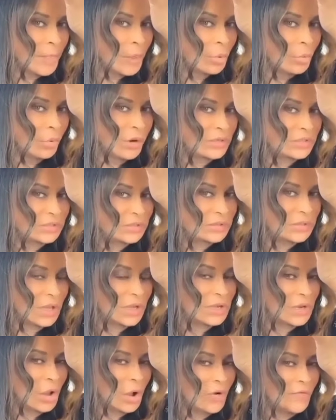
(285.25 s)
where it
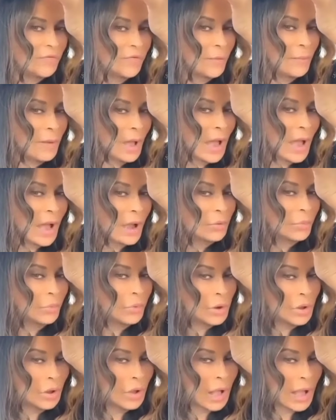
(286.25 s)
doesn't go from
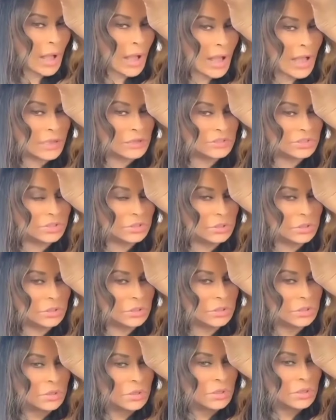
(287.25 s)
real hot to
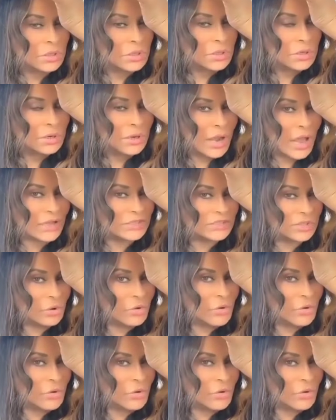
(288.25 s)
not so